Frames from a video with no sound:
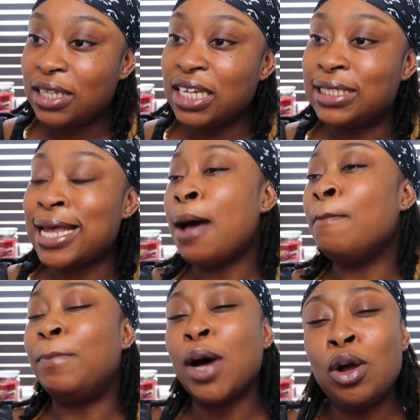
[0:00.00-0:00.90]
the
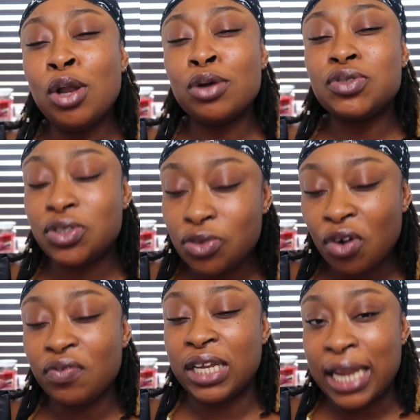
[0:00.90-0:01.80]
damn Bolo
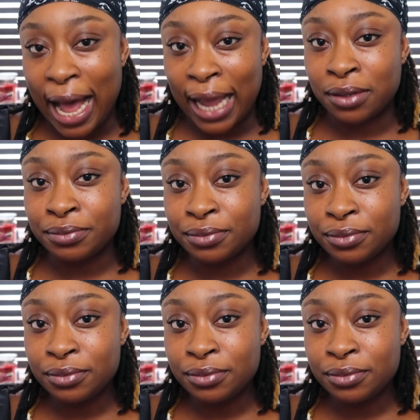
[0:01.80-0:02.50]
storyline.